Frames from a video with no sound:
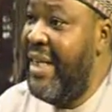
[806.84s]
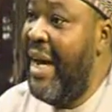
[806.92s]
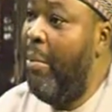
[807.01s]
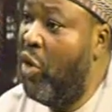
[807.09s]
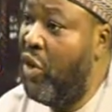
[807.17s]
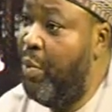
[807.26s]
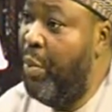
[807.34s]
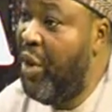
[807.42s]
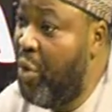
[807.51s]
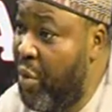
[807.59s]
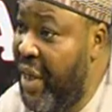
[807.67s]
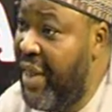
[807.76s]
there must be
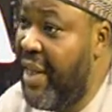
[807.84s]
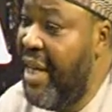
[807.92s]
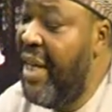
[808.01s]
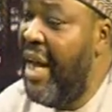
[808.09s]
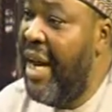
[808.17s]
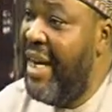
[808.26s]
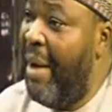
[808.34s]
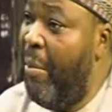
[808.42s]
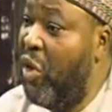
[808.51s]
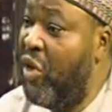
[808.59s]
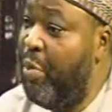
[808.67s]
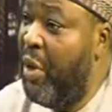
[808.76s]
unity, there
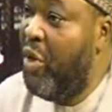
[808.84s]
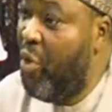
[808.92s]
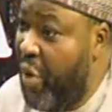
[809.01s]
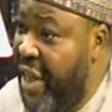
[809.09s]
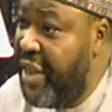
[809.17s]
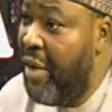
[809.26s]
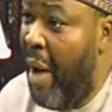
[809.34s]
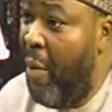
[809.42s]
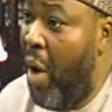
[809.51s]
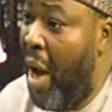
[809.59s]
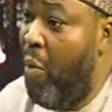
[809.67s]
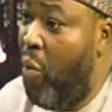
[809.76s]
must be unity,
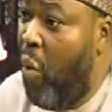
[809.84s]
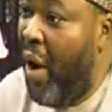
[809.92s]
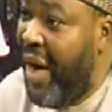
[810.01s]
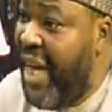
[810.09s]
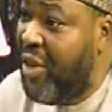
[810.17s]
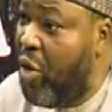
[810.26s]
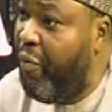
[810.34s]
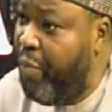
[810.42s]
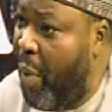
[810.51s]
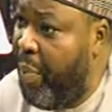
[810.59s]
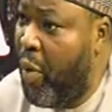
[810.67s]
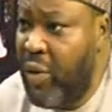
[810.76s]
oneness of
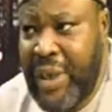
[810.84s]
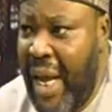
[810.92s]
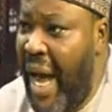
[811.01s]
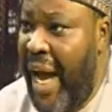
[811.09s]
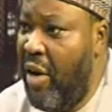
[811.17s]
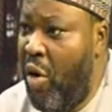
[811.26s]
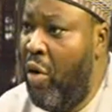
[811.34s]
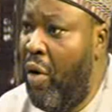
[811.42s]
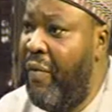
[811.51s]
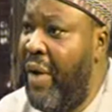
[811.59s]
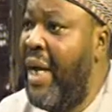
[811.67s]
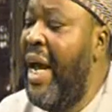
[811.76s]
purpose and all
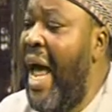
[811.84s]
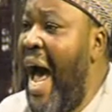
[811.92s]
of that.